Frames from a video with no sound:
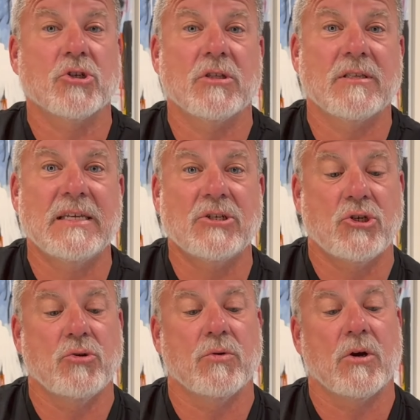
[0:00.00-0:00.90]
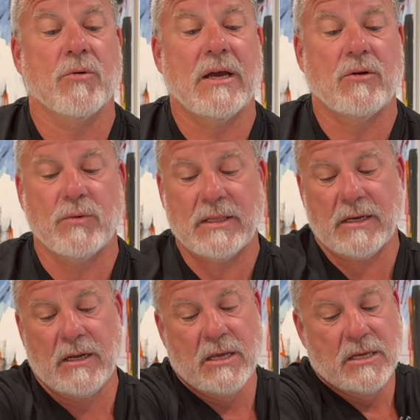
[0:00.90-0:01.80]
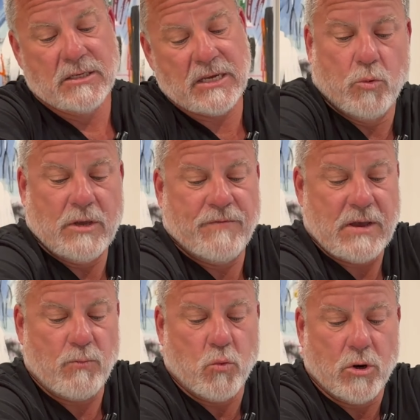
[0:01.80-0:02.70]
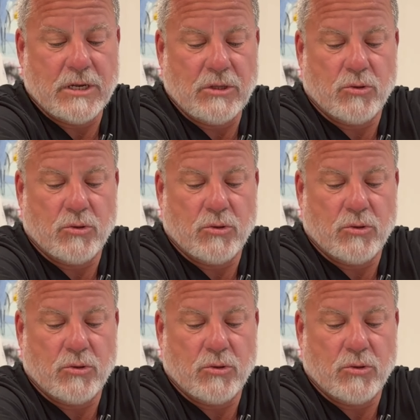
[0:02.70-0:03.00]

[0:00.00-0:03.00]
the tissue around with it. See, if I'm working